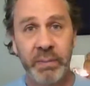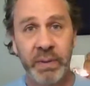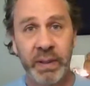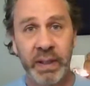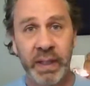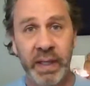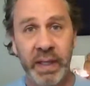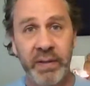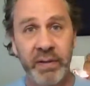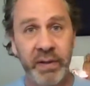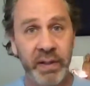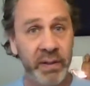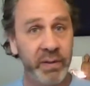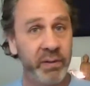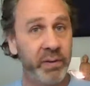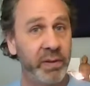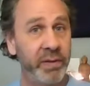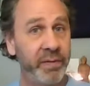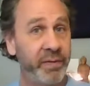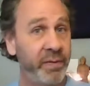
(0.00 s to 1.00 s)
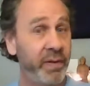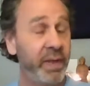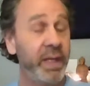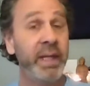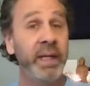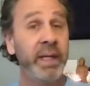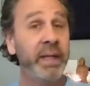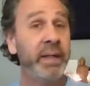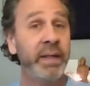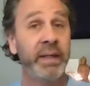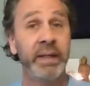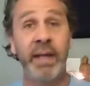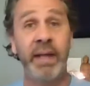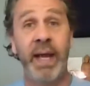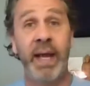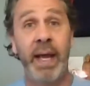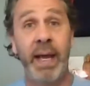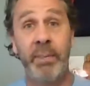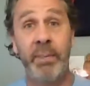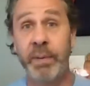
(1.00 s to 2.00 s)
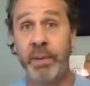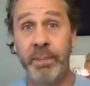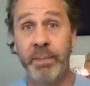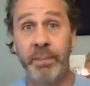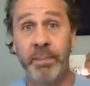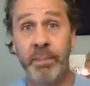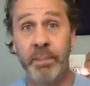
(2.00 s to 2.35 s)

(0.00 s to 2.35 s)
together in order for anything to happen.